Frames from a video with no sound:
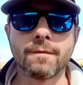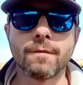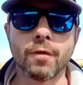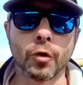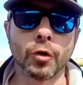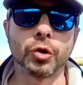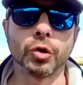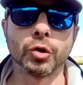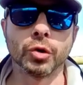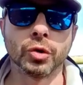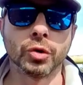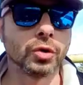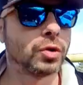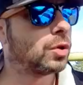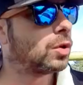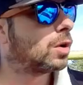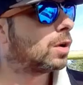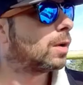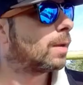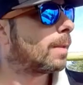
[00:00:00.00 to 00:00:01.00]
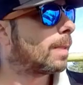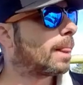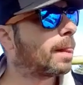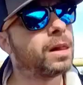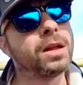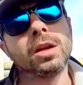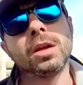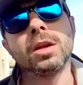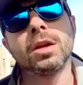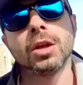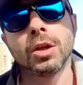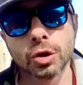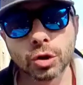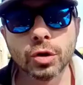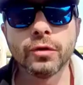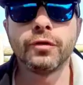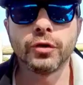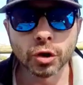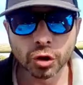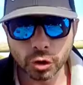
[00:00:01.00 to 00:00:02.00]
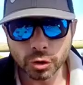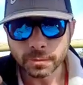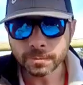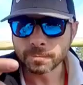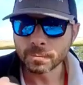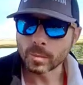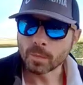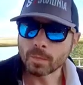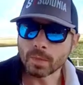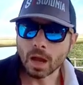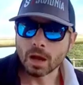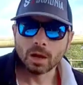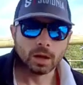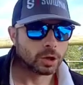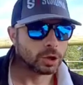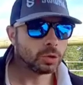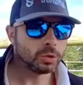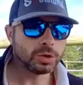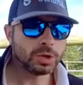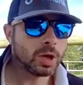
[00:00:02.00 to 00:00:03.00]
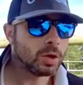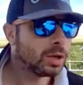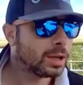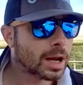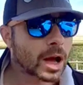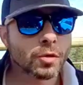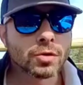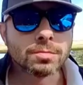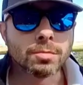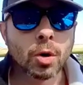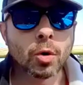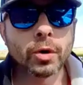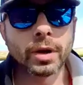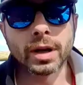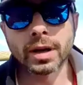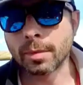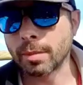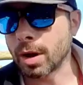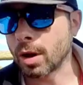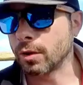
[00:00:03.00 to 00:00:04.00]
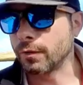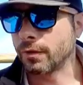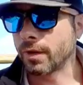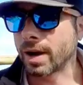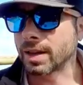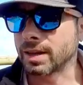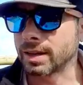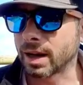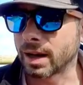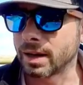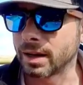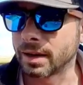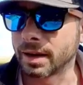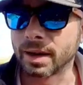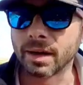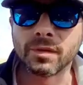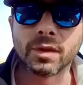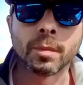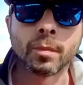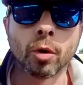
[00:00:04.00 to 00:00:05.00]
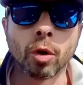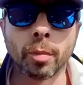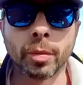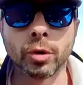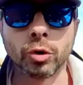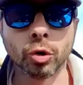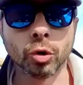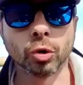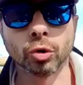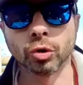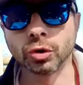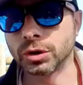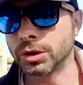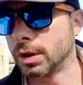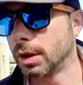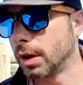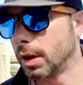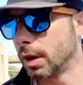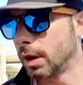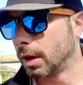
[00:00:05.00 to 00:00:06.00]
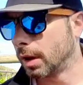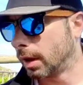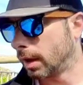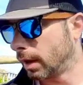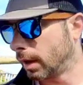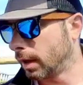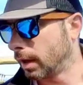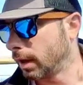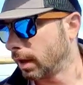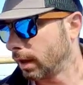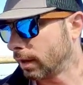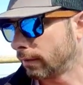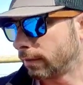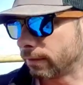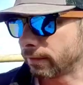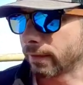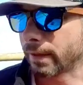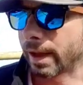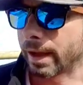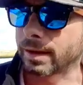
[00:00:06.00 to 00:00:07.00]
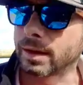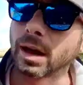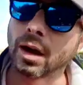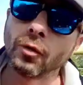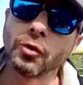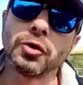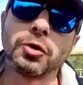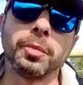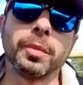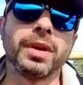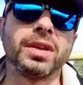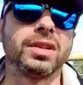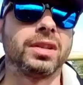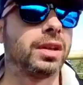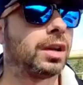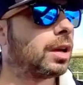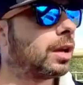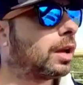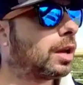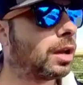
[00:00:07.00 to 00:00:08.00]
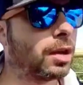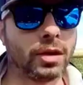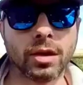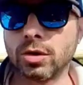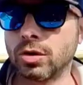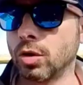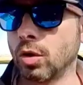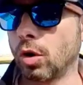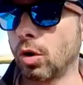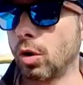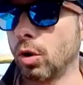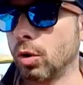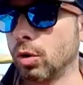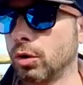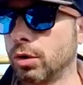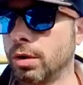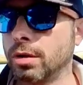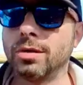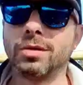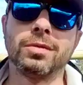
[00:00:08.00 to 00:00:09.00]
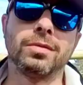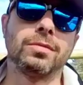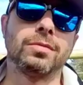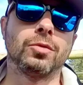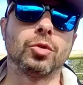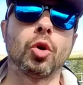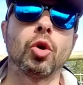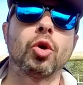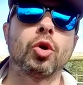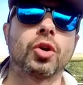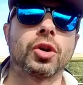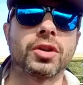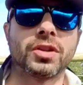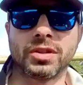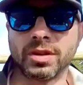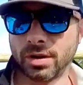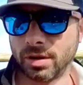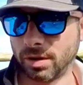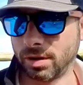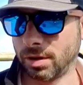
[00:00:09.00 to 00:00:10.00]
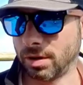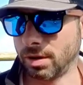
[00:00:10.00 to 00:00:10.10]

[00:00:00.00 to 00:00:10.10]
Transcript: for you to view, you would know that I was moaning about the fact that I didn't have the proper tools. In fact, I was missing the so-called Torx